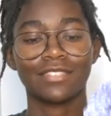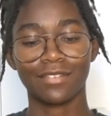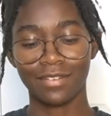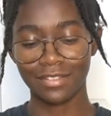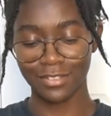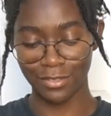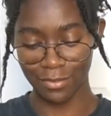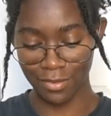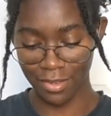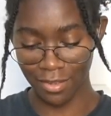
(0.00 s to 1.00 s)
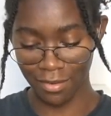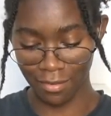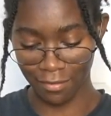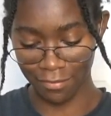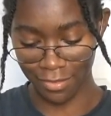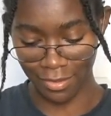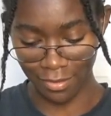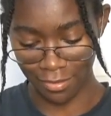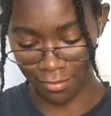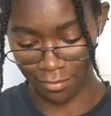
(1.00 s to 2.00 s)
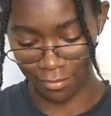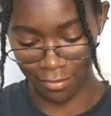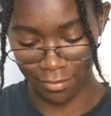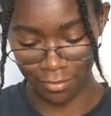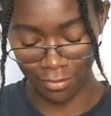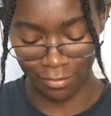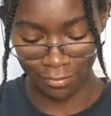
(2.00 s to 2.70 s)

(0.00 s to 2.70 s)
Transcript: going to cut off the yarn.